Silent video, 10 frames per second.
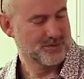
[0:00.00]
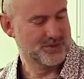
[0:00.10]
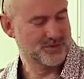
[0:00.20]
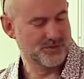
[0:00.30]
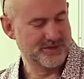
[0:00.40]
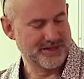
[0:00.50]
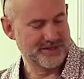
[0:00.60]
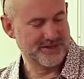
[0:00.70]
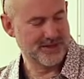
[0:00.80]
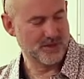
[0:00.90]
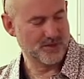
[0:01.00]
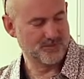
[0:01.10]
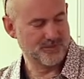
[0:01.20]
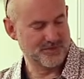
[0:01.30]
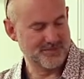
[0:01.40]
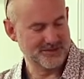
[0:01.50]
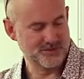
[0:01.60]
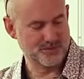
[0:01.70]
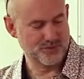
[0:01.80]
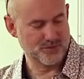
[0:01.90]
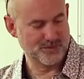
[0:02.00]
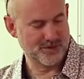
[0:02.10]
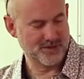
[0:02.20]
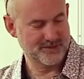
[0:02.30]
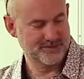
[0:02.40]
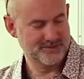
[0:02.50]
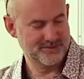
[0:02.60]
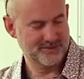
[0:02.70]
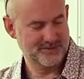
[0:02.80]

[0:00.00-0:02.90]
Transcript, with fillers: which will then help the muscle normalize.